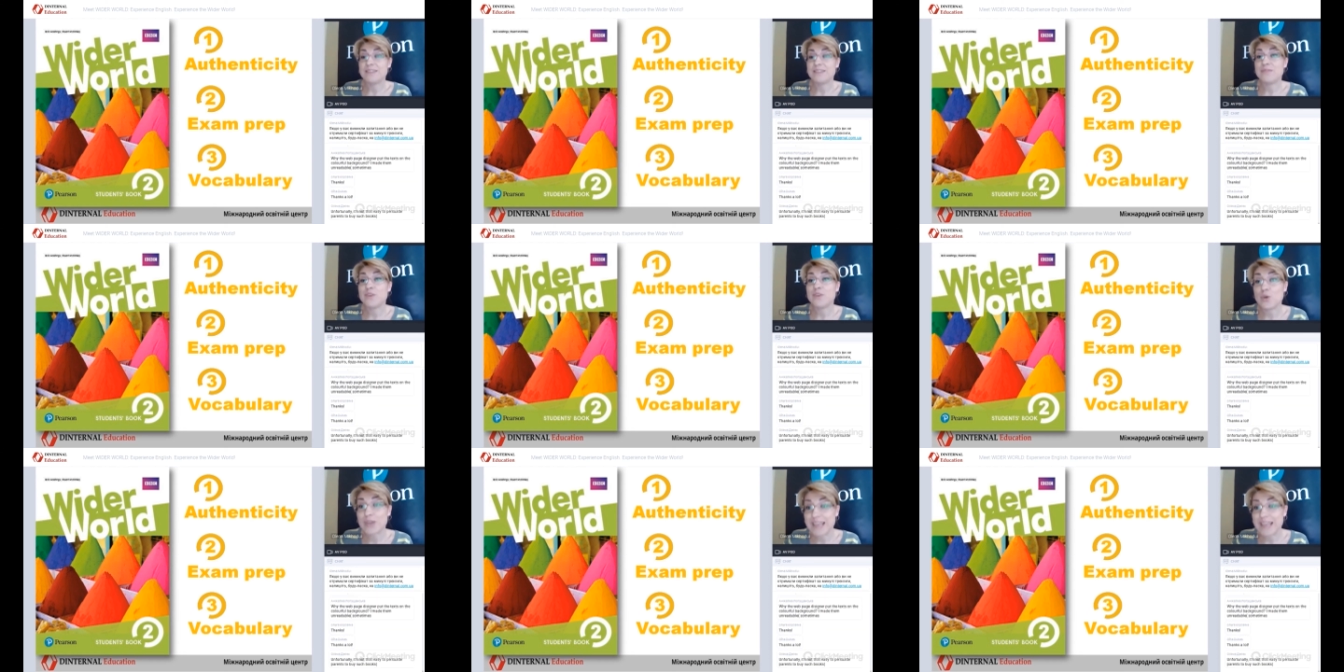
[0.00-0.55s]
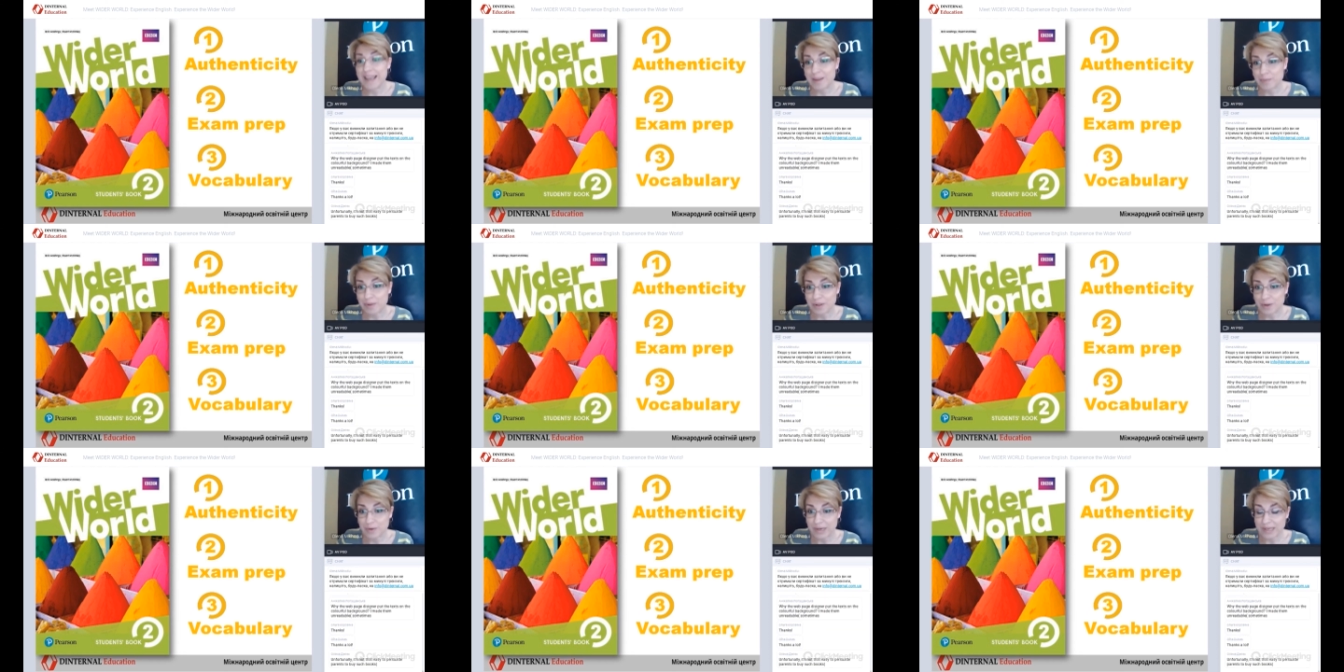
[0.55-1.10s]
and
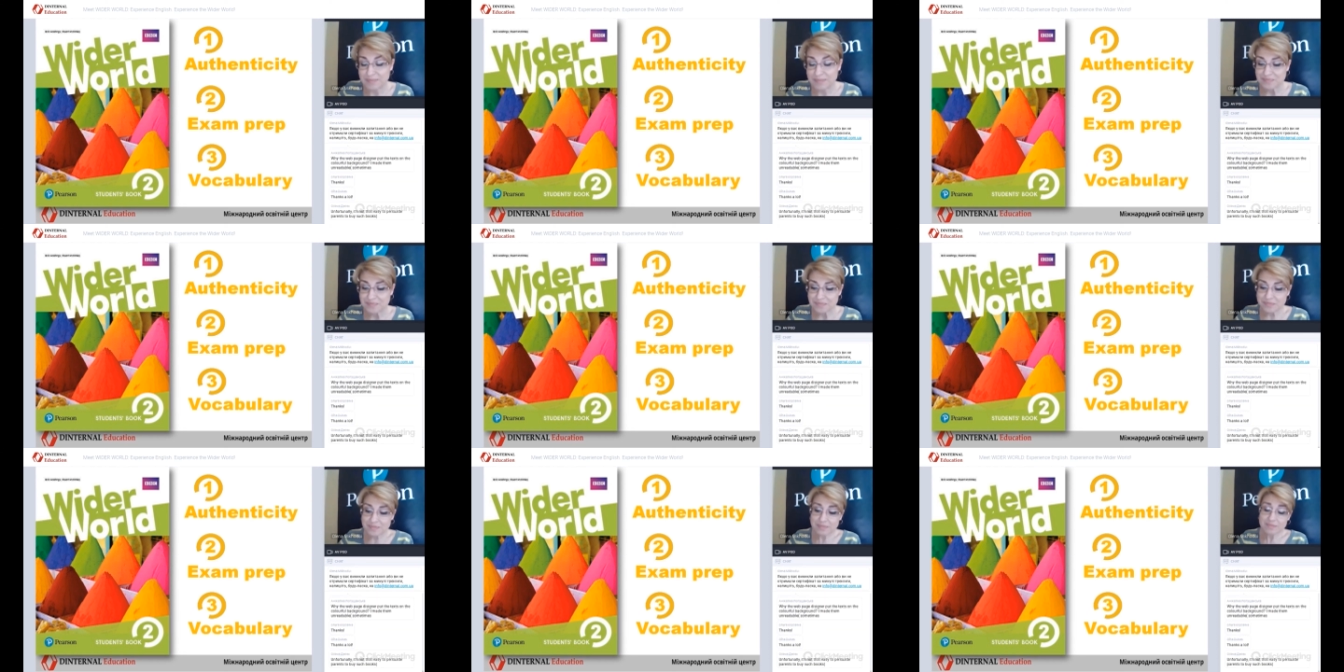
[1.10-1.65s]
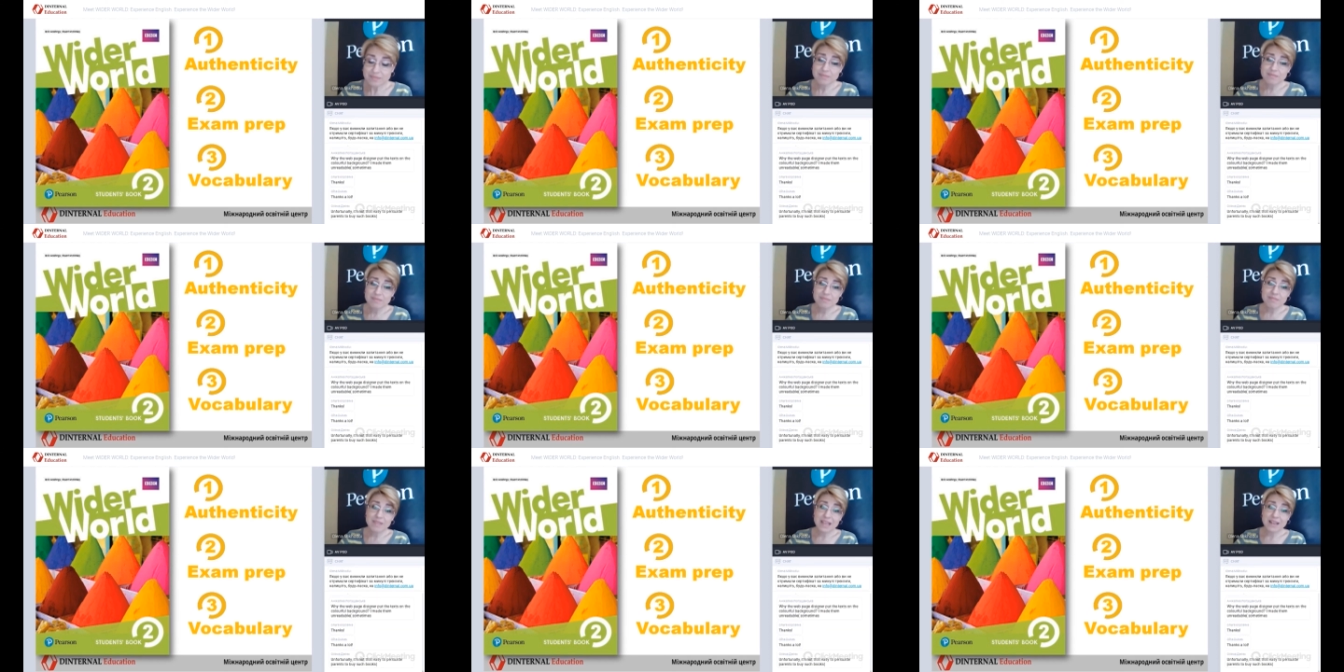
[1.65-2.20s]
vocabulary.
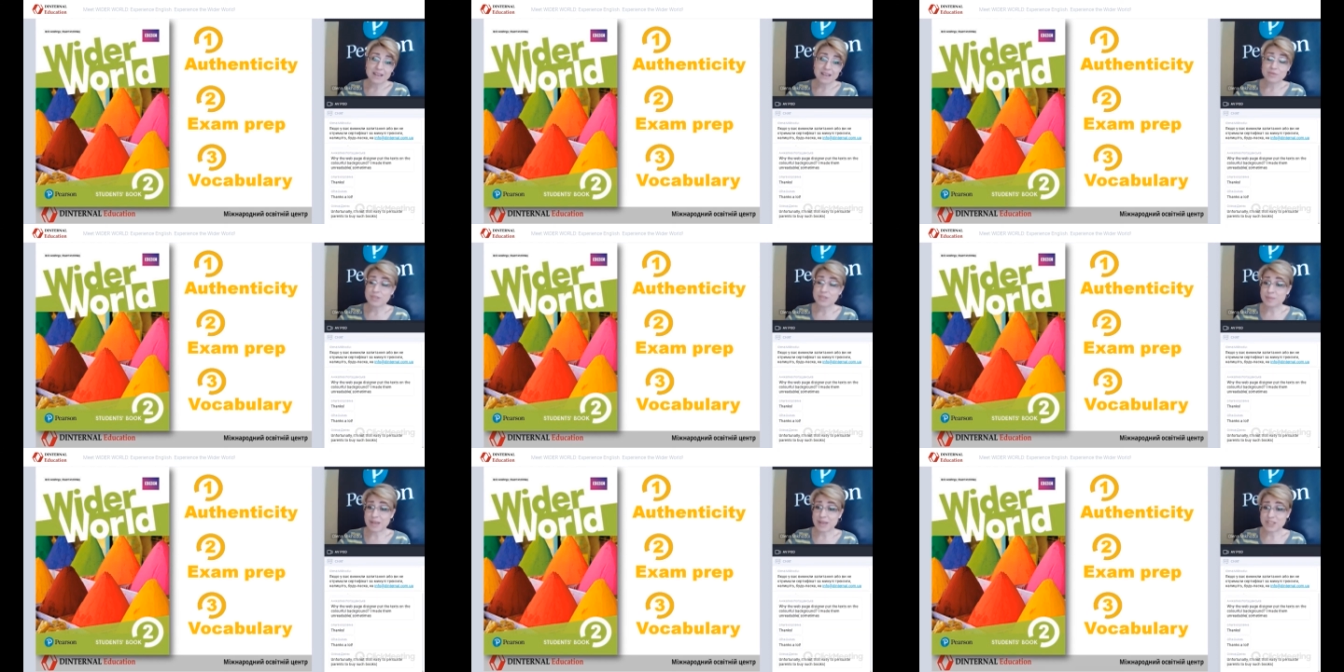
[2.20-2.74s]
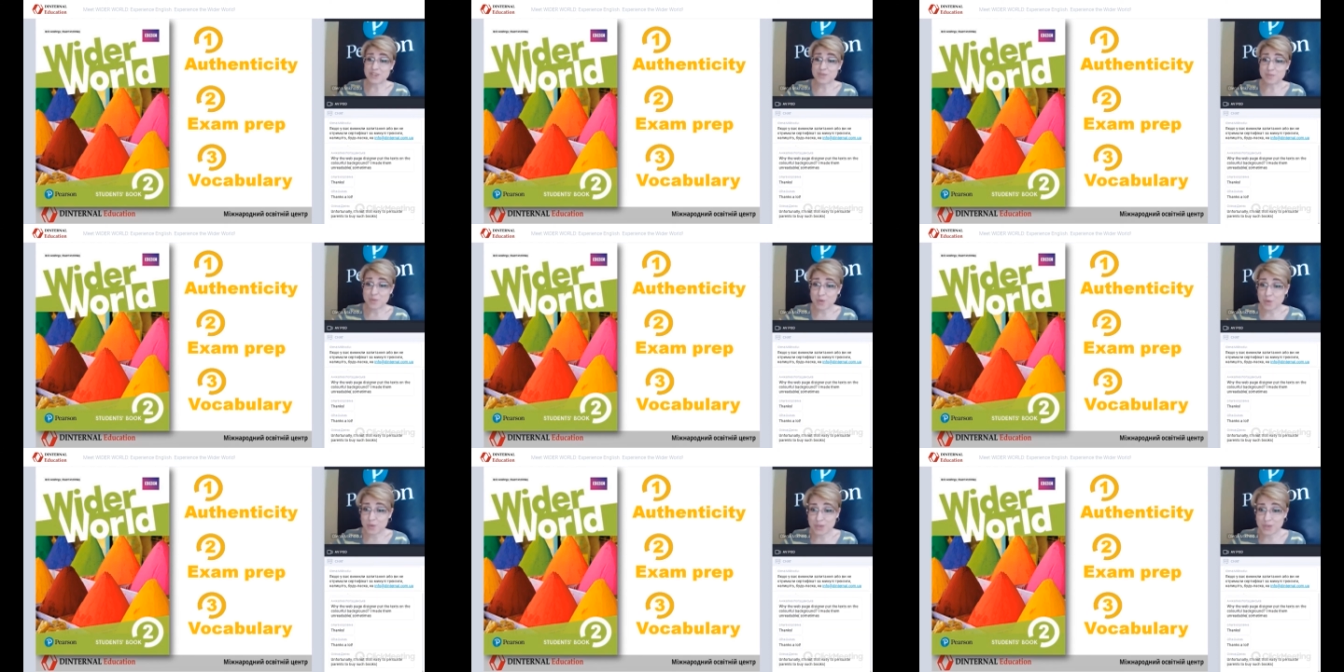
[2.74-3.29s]
There is much
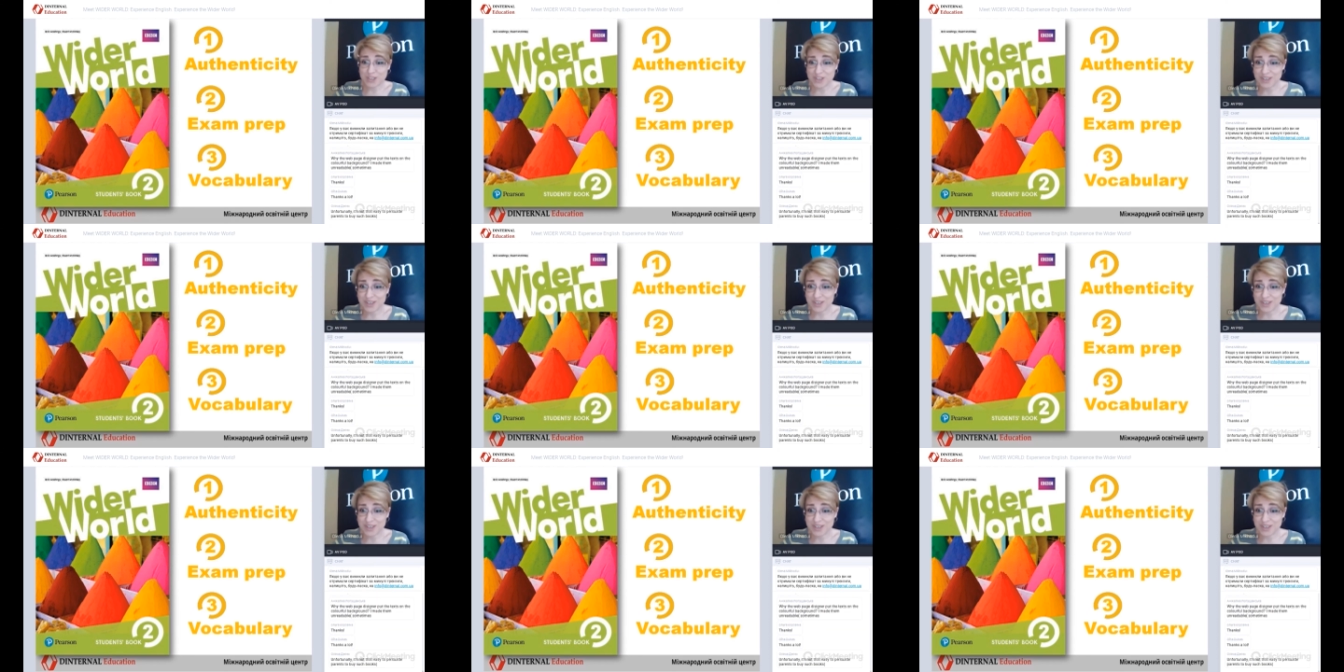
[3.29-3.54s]
more